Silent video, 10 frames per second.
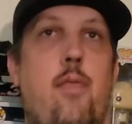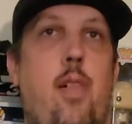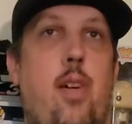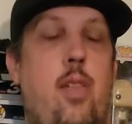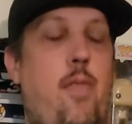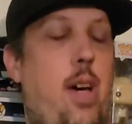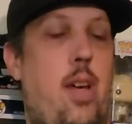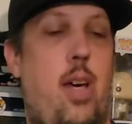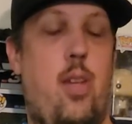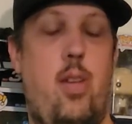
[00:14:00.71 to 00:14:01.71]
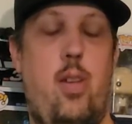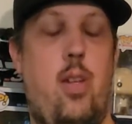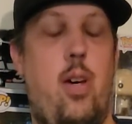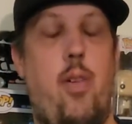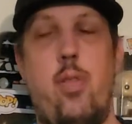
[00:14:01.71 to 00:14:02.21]
vaulted vinyl. I don't
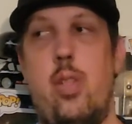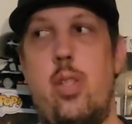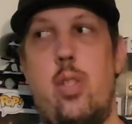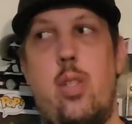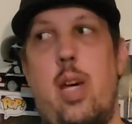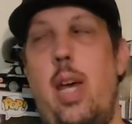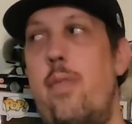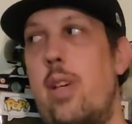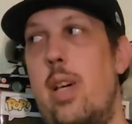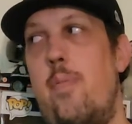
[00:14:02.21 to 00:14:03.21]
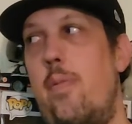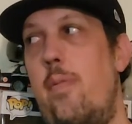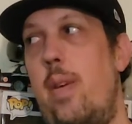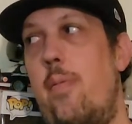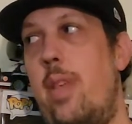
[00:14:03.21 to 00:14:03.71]
know. I just I have a couple
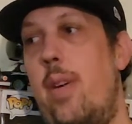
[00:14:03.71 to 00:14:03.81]
that were